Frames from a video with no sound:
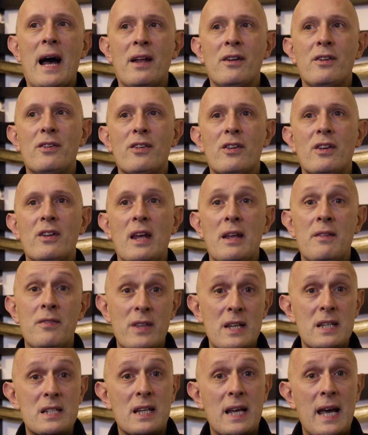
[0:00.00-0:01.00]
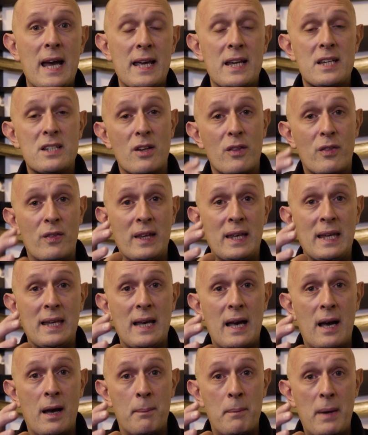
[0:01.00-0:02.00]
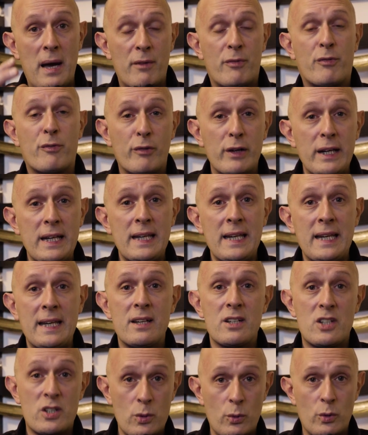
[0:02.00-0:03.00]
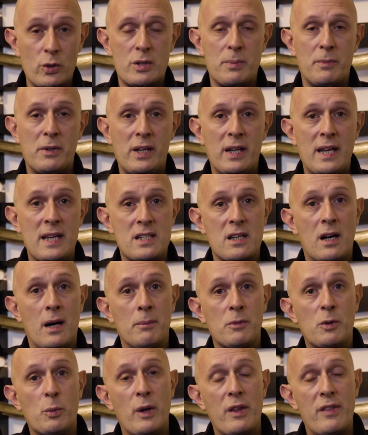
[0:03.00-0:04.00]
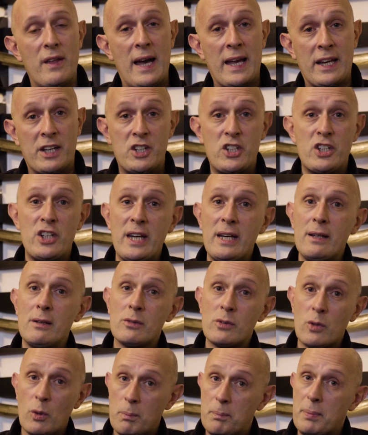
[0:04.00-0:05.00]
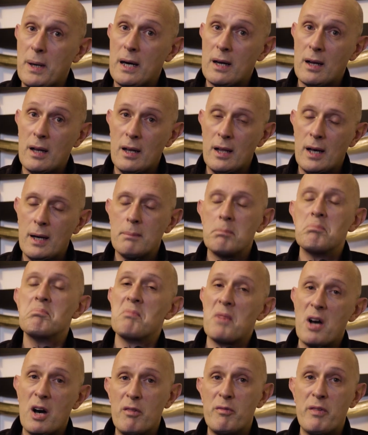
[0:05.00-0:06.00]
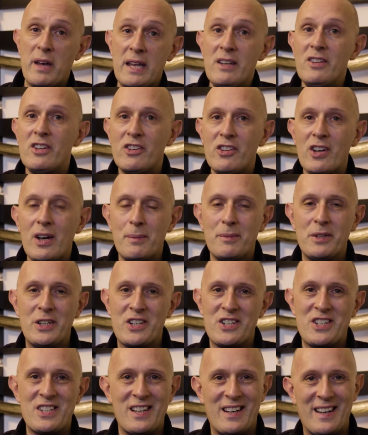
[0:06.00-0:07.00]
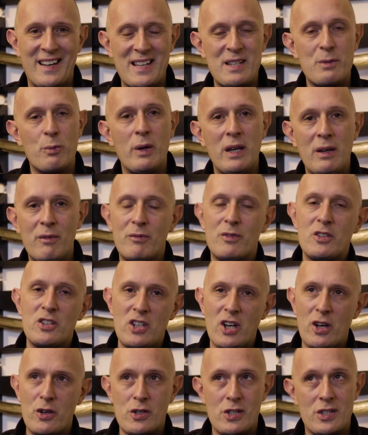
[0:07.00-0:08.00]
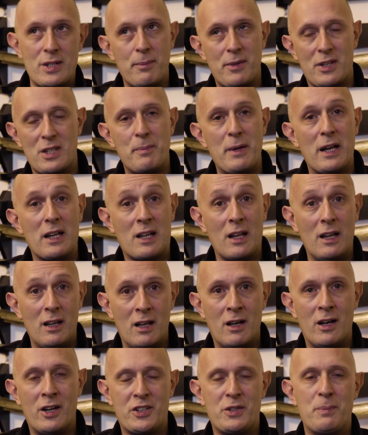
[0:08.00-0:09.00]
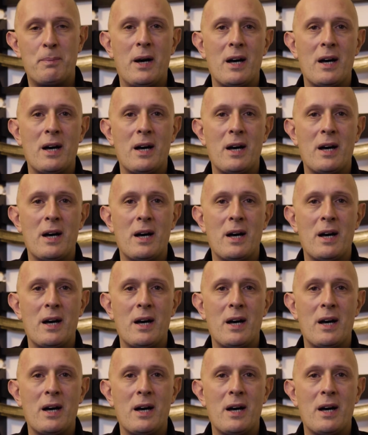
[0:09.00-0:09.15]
And in this case, the Afridi swordsman is armed with a shield or buckler of indeterminate size. We've chosen something that's a bit like a large